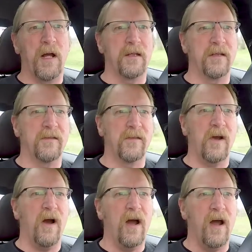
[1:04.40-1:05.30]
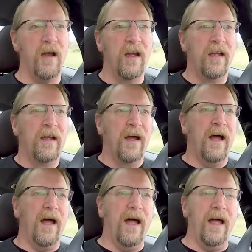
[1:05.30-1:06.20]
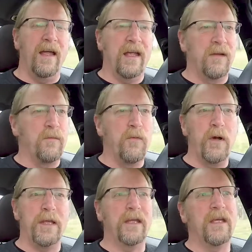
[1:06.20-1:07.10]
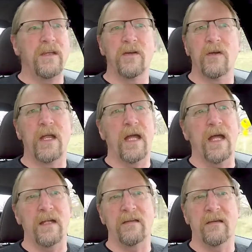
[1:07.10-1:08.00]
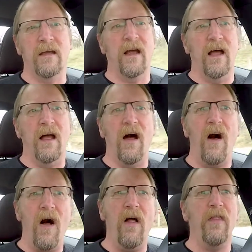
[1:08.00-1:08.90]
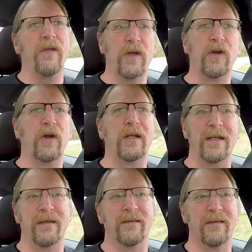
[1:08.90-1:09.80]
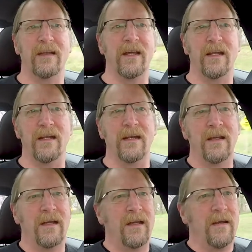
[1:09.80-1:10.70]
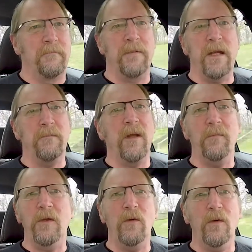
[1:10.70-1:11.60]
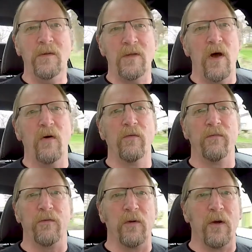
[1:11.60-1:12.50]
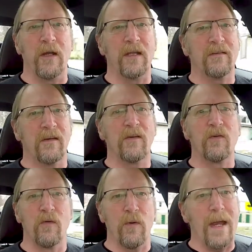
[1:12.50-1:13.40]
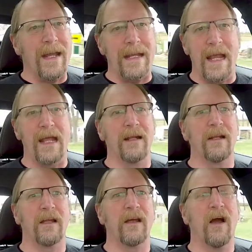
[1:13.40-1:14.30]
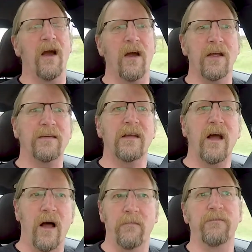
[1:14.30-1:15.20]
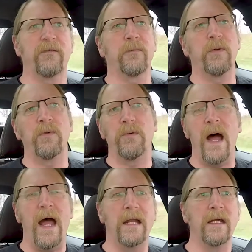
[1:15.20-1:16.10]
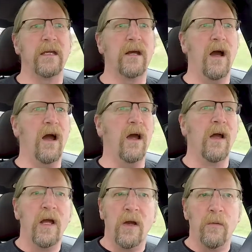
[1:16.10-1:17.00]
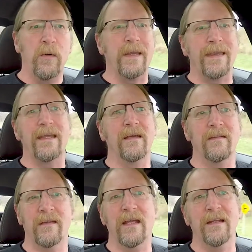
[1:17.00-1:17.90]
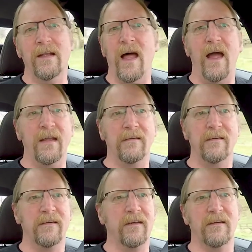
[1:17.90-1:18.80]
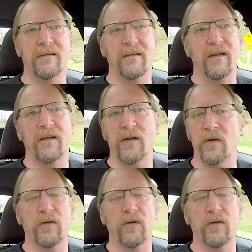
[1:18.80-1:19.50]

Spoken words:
on this car, and with it you get all the goodness that BMW is known for. It's a great handling car. It's a comfortable riding car. With this inline 6-cylinder